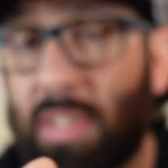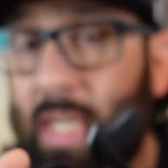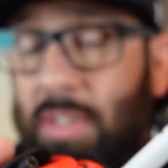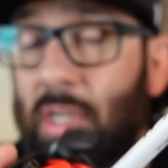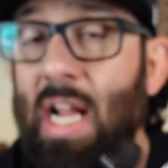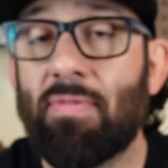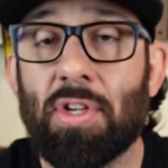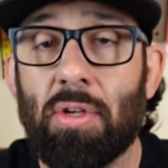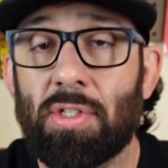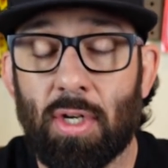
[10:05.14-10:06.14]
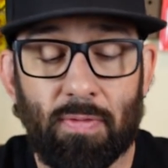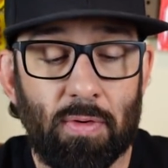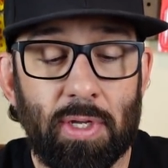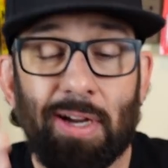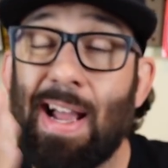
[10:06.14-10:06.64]
sounds good after using it a
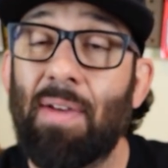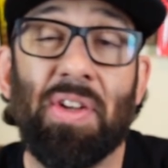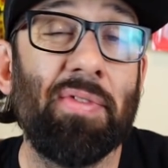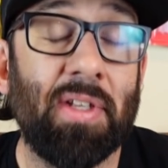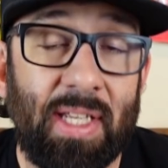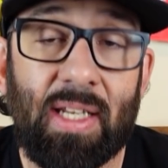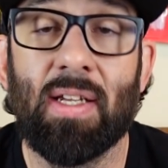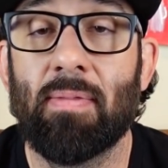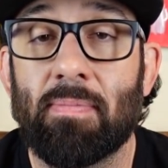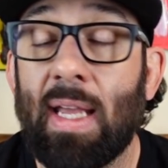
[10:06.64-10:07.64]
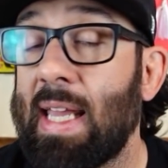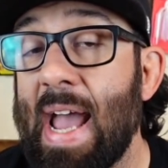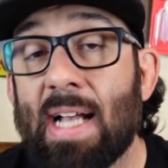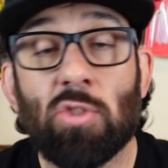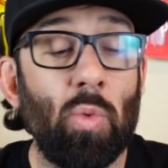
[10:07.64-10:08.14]
full year, haven't even cleaned it. It
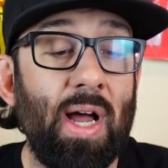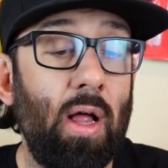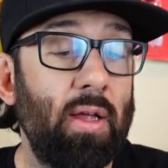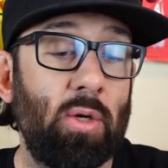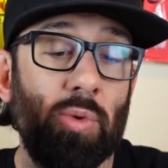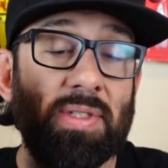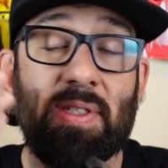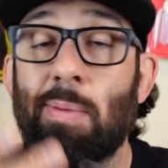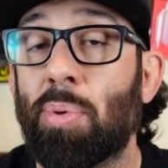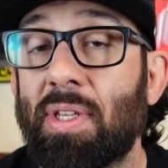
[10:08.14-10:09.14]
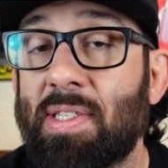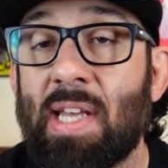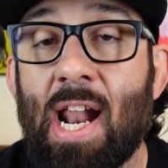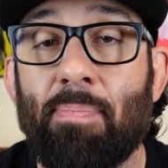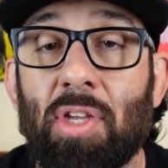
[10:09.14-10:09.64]
cast well, it was simple to
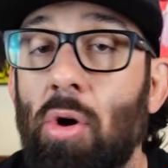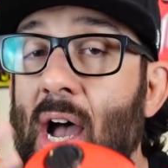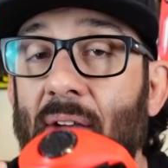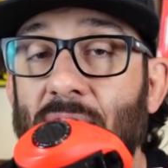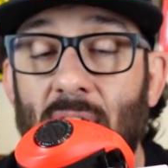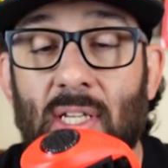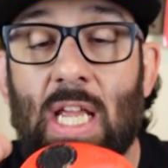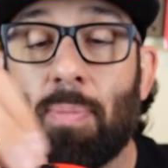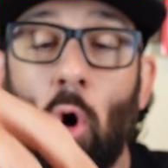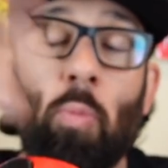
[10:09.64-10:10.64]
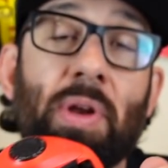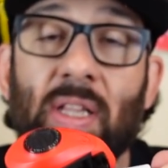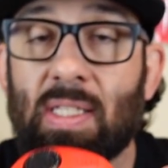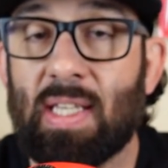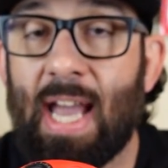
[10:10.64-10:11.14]
set up. You don't have to keep
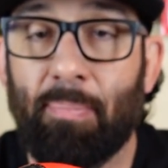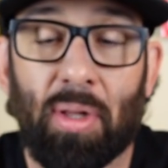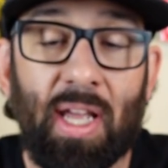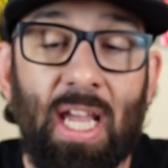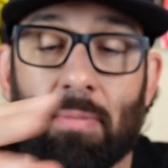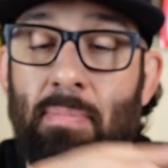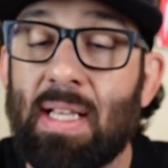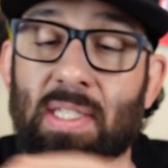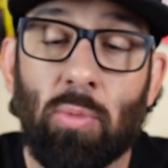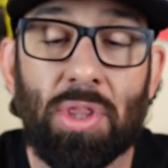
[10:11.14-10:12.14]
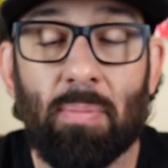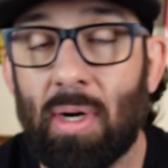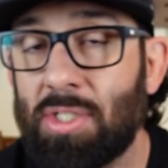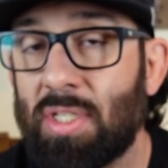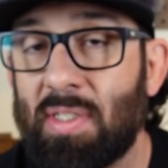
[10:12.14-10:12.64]
opening the side plate, messing with a
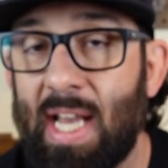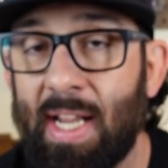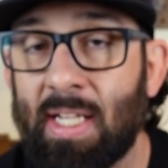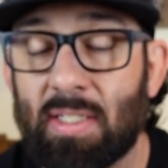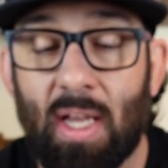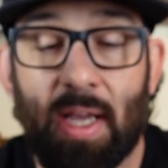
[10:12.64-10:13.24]
bunch of settings.